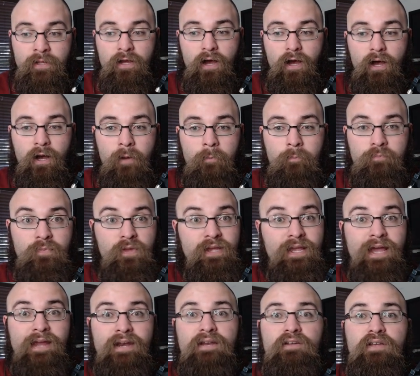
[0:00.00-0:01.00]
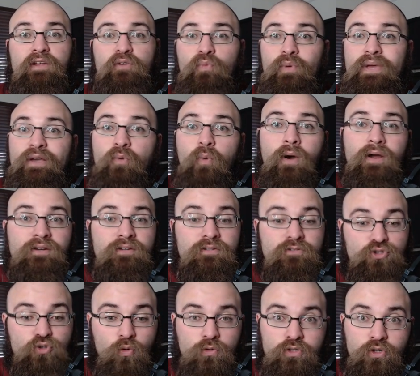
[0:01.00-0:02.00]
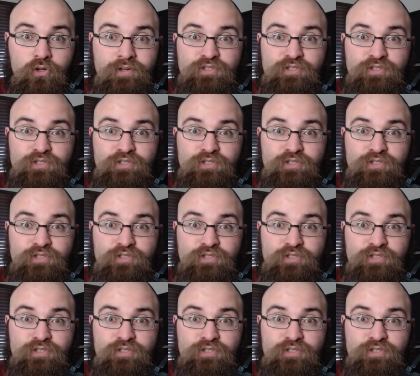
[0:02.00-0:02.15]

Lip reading: again, in week one, shoulder